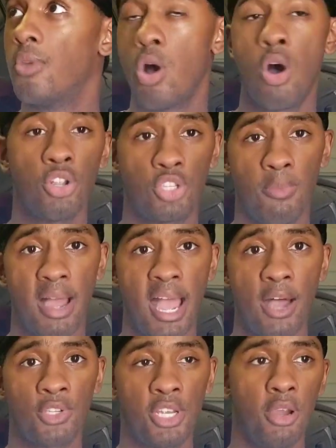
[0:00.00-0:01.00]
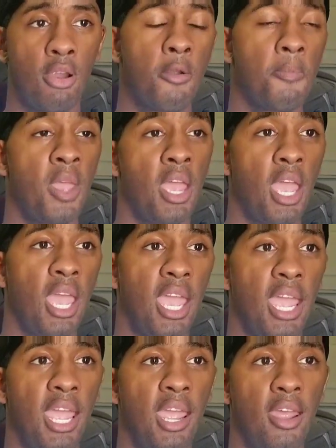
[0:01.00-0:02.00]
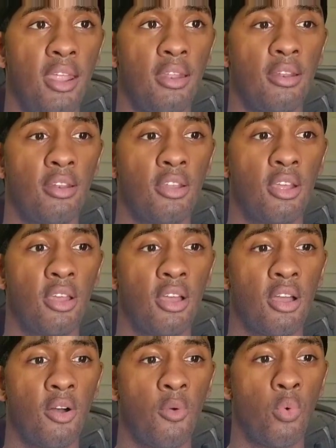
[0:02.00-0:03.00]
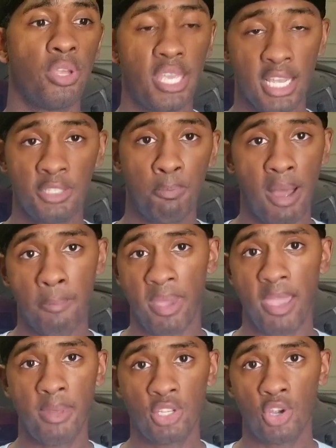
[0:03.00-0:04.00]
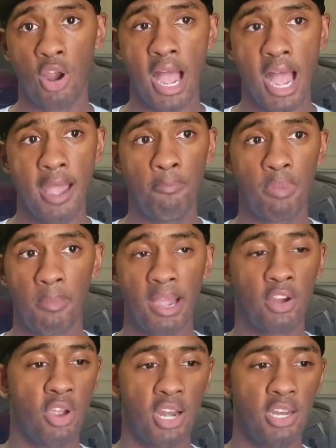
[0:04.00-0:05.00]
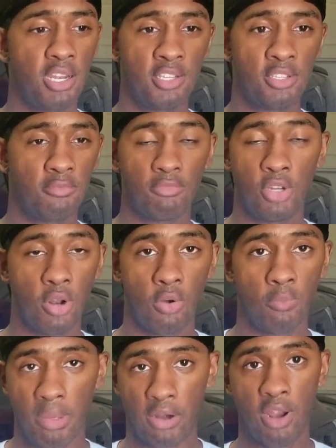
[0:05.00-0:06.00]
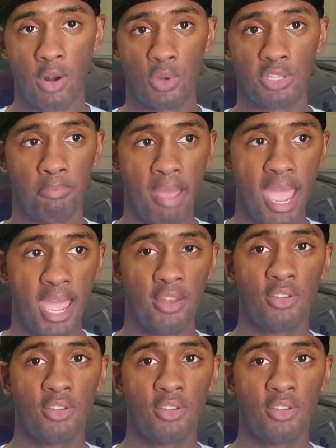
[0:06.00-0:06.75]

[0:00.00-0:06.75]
onto my house here. And yes, my payments are high, but my credit isn't, my credit wasn't bad.